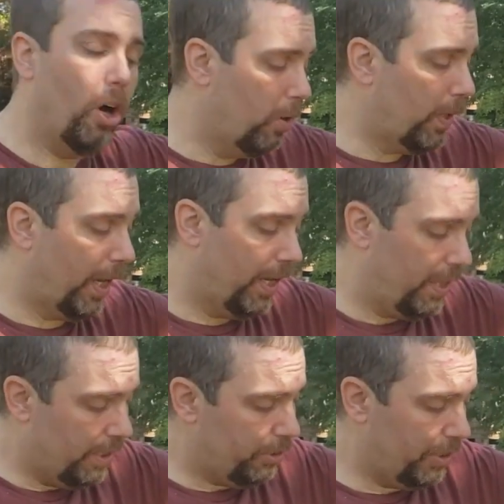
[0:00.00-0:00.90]
Okay,
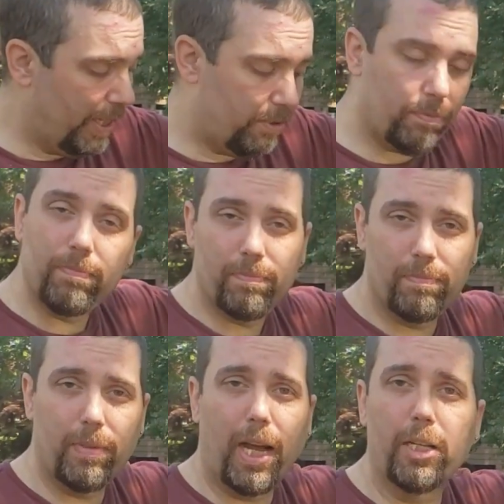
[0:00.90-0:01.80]
so now
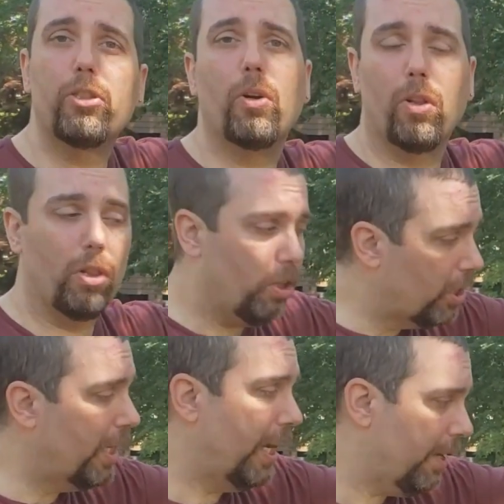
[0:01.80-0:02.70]
I start
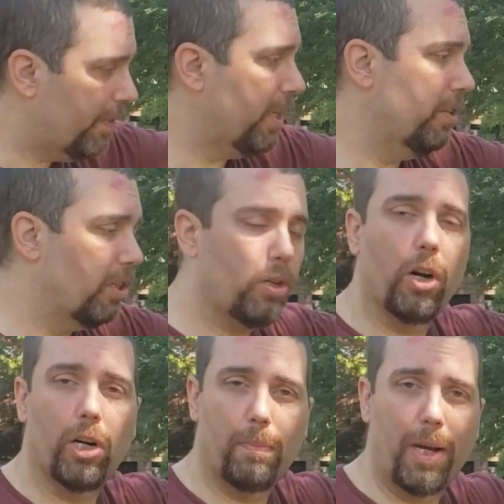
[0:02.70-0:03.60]
looking at everything on the
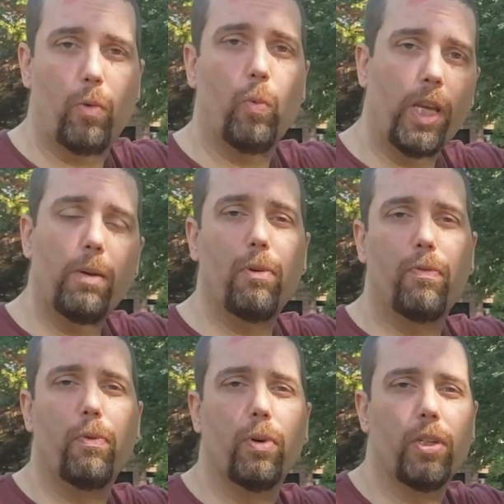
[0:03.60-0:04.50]
car. About a week
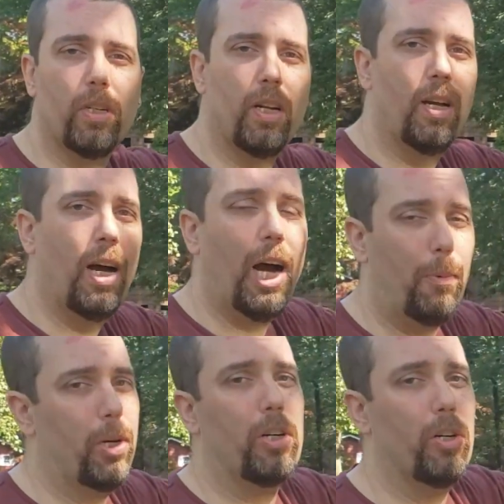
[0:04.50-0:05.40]
before I
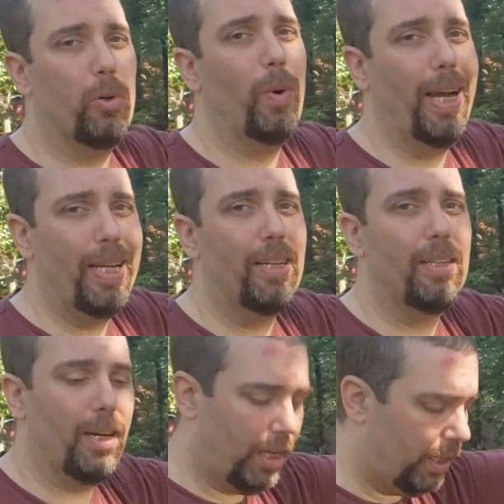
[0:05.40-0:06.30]
want to go away,
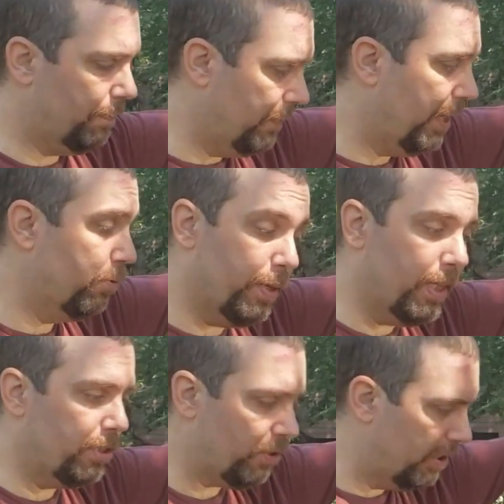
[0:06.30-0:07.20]
I
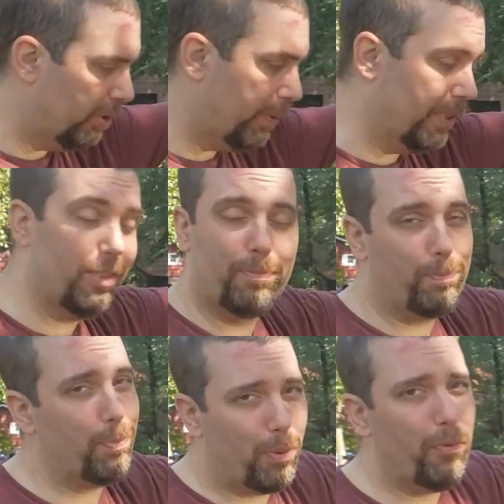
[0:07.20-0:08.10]
really start this process,
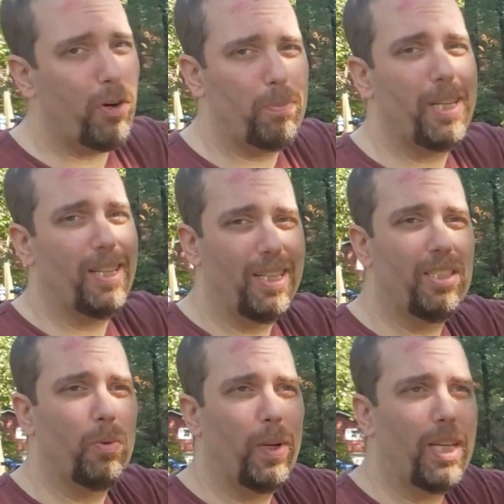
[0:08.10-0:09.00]
preferably at
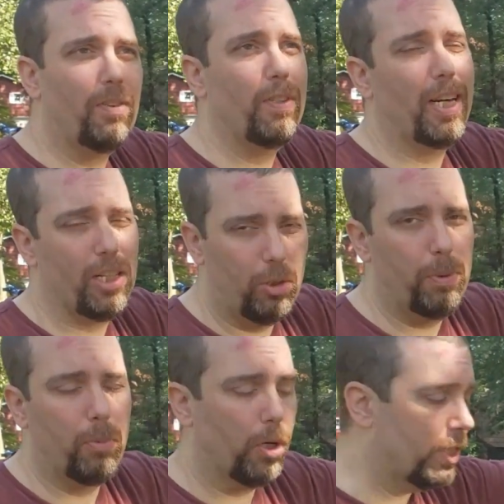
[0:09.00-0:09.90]
least a week, if not a little
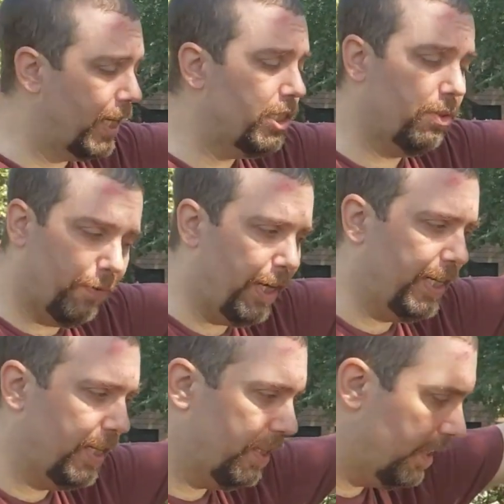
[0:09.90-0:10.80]
bit more, in case you find
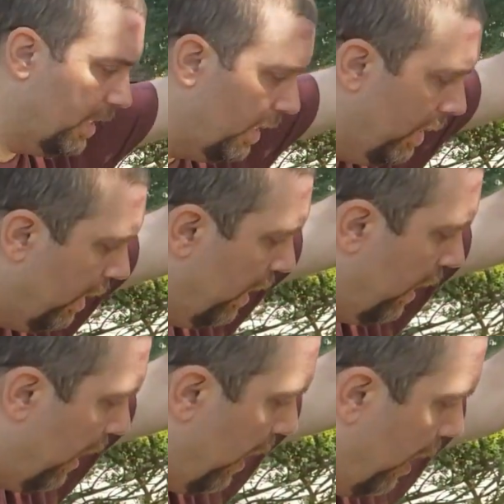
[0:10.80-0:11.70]
anything.
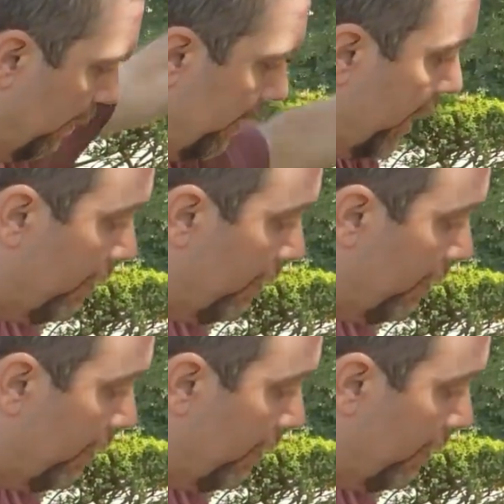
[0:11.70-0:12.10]
I check